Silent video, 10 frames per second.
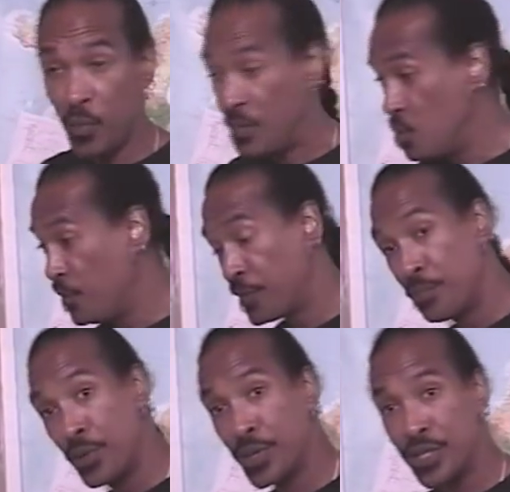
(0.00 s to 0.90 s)
We move from
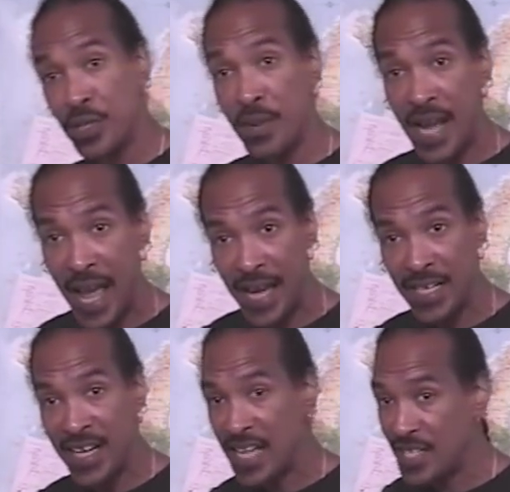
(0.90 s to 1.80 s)
Brooklyn to
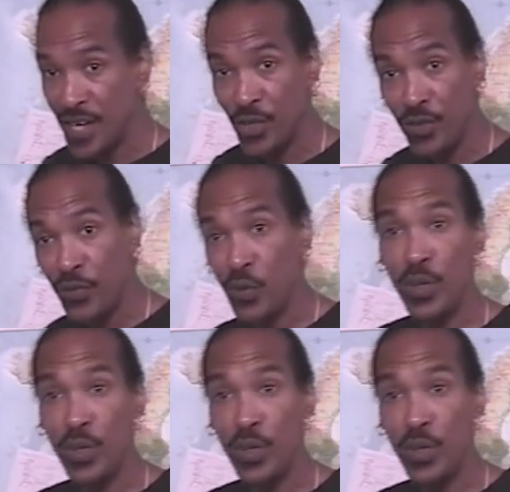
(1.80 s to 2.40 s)
Manhattan. That's not a good view.